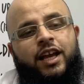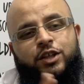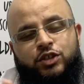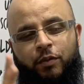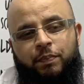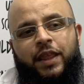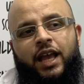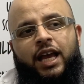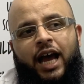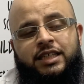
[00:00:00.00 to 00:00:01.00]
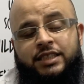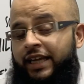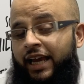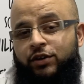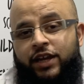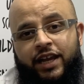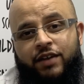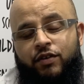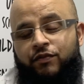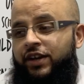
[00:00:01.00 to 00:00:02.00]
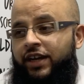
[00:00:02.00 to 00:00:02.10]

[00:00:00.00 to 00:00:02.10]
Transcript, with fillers: So I said, yeah, you can get it for free.